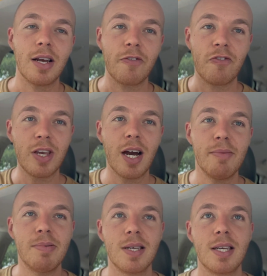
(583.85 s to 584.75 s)

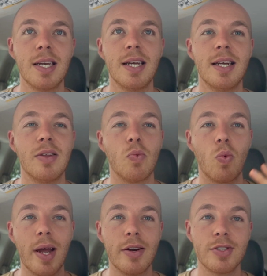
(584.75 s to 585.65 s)
VIP Kid and
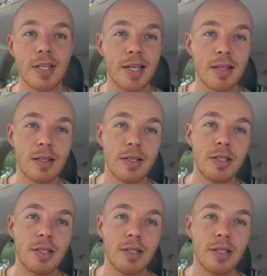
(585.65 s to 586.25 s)
Wales English.